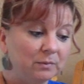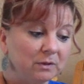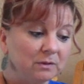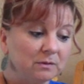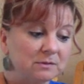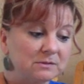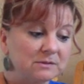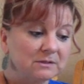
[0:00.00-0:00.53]

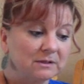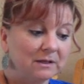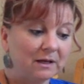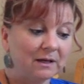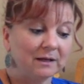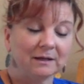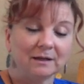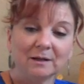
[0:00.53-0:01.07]
blows the
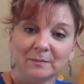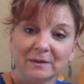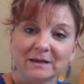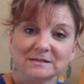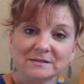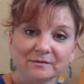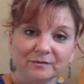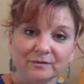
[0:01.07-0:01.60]
kite and
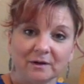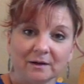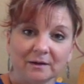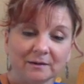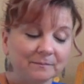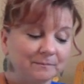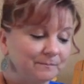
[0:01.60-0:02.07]
makes it fly.